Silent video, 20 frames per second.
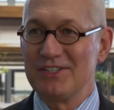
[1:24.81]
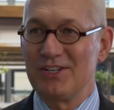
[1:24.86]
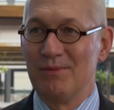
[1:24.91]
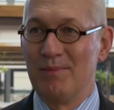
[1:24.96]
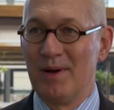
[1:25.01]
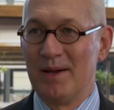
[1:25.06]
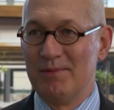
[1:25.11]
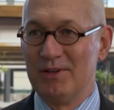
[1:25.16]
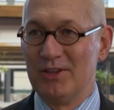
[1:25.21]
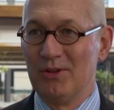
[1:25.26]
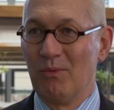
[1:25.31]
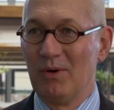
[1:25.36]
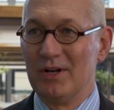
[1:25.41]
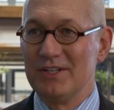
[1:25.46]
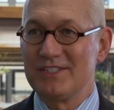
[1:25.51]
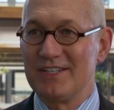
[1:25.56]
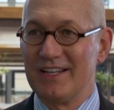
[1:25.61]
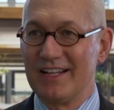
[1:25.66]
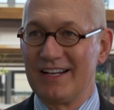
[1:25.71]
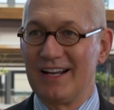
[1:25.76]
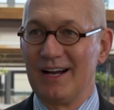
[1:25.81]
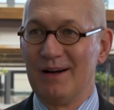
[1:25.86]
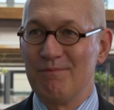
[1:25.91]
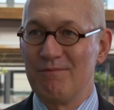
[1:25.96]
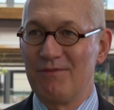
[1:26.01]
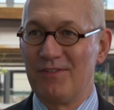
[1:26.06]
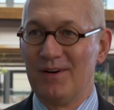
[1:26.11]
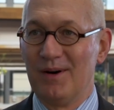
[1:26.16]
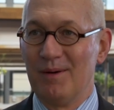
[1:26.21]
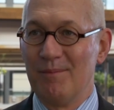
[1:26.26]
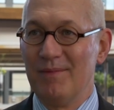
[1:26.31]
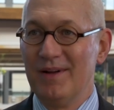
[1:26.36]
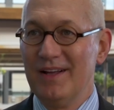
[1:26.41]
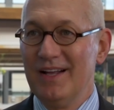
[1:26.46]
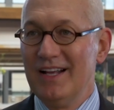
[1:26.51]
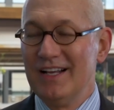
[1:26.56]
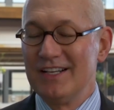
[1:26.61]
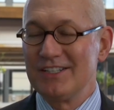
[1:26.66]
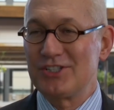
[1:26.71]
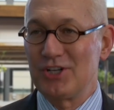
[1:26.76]
So maybe the ones that come from
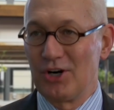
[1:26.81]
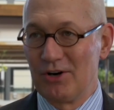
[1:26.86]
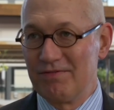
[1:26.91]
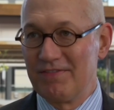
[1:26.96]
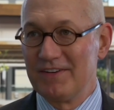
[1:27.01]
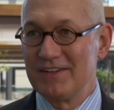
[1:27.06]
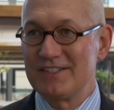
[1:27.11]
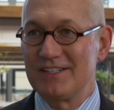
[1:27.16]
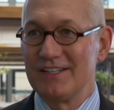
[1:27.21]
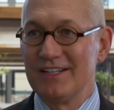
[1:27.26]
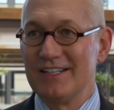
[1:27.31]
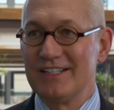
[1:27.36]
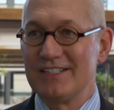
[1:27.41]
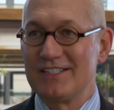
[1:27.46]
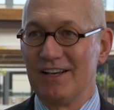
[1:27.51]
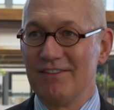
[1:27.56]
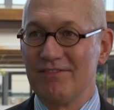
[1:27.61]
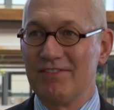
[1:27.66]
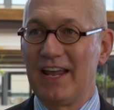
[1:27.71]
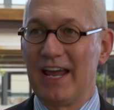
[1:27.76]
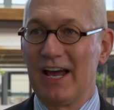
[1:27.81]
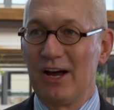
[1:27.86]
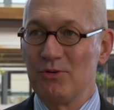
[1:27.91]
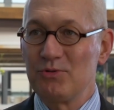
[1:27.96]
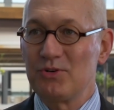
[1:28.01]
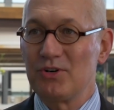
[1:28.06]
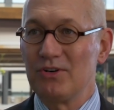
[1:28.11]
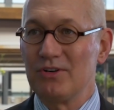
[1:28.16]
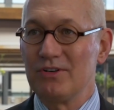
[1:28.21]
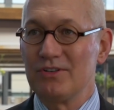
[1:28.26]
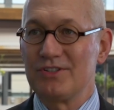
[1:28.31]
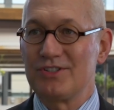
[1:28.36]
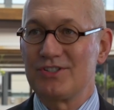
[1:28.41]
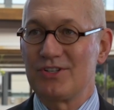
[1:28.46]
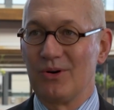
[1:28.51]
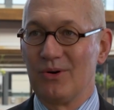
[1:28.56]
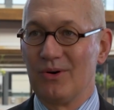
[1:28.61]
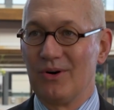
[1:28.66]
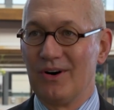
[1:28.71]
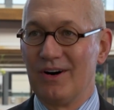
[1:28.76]
surfaces of counters
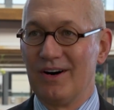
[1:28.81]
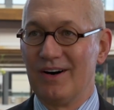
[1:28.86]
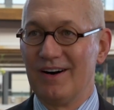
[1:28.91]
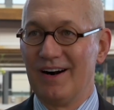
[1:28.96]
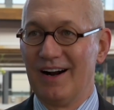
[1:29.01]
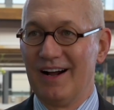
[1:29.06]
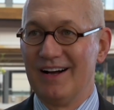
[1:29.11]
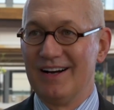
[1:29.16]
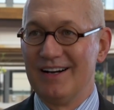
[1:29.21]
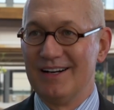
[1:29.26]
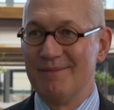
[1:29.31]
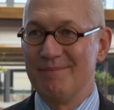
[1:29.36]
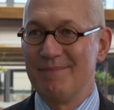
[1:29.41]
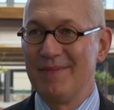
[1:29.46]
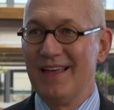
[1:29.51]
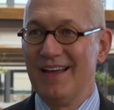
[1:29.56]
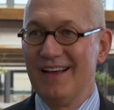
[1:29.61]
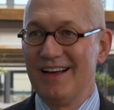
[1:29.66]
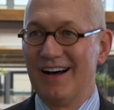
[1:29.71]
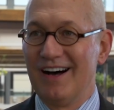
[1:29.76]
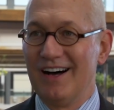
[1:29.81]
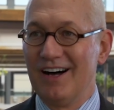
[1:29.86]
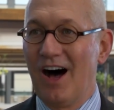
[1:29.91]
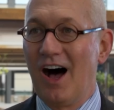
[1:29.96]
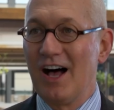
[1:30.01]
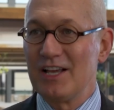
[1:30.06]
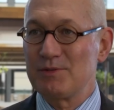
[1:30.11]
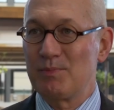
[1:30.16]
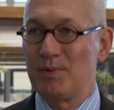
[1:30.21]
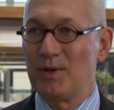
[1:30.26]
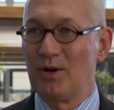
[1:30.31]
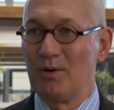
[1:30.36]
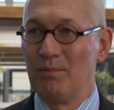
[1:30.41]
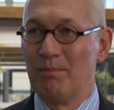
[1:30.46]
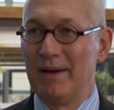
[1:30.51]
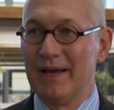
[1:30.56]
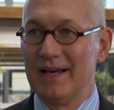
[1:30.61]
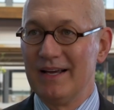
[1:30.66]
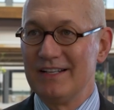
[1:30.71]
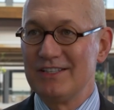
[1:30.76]
or uh, uh, hospital
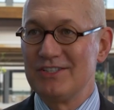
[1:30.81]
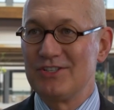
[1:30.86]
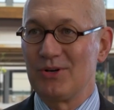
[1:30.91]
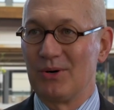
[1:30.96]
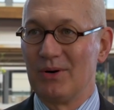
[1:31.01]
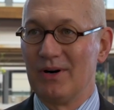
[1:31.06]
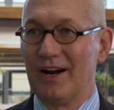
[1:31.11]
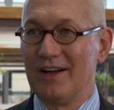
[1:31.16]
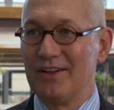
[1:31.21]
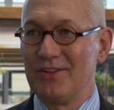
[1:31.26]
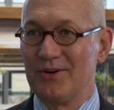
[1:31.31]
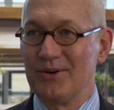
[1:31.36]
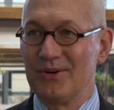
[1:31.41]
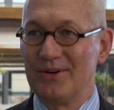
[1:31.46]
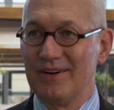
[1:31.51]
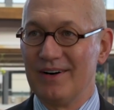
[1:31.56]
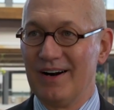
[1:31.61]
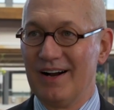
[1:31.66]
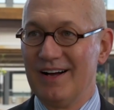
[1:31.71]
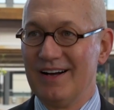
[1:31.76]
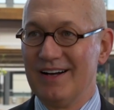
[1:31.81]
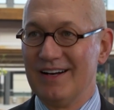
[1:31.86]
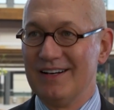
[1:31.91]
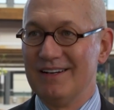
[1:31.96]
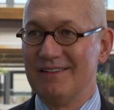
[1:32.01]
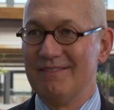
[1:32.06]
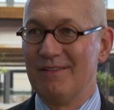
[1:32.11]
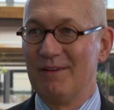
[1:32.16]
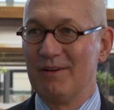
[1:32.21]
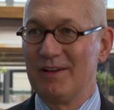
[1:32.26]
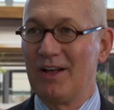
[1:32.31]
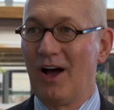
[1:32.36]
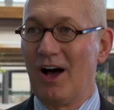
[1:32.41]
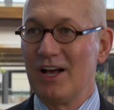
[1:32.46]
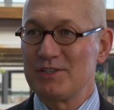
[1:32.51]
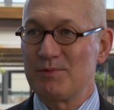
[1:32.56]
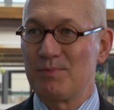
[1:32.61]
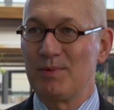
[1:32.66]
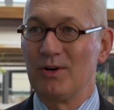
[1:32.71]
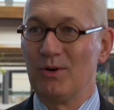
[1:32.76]
beds or other uh,
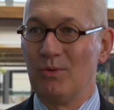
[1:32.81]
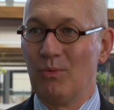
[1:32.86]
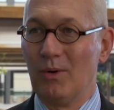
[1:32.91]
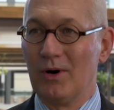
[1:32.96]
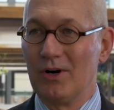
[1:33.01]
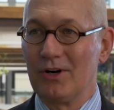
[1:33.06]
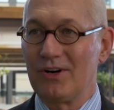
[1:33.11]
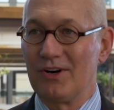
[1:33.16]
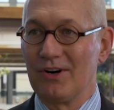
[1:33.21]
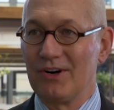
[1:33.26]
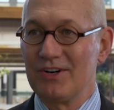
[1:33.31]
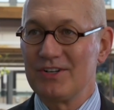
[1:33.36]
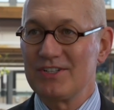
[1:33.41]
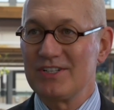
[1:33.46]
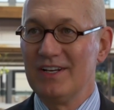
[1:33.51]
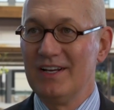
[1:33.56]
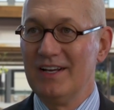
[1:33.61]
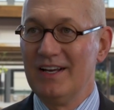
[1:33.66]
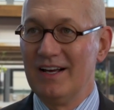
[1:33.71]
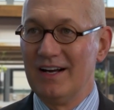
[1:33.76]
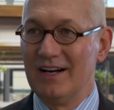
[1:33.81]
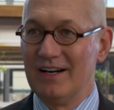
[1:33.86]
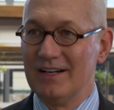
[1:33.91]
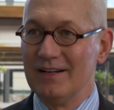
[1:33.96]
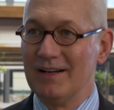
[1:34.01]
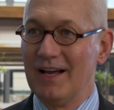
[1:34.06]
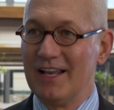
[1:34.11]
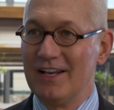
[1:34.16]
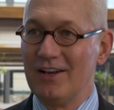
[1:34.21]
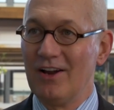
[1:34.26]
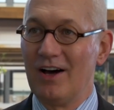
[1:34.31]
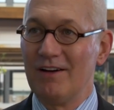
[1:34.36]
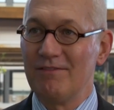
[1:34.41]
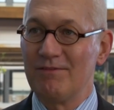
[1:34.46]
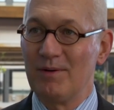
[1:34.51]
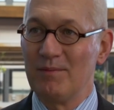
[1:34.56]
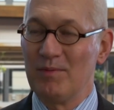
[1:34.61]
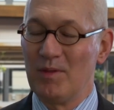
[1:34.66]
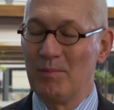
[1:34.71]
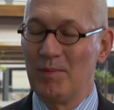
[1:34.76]
hospital workers uh, and not
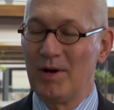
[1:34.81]
from the